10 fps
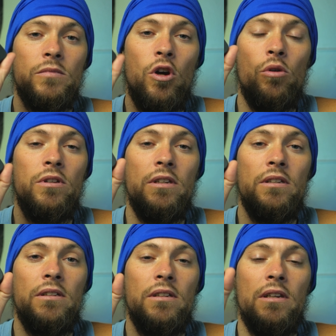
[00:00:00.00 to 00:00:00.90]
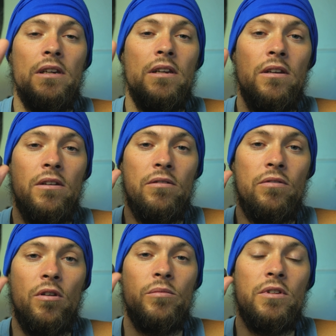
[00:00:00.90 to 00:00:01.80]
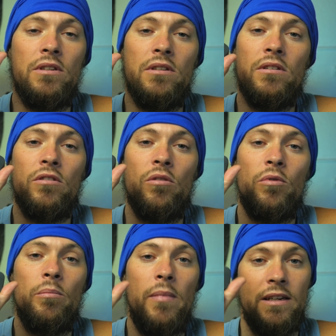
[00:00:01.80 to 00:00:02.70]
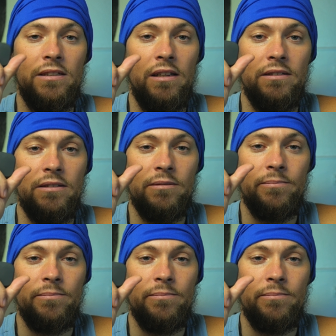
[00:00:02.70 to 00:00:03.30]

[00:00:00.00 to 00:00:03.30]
coating from the GoPro Max lens.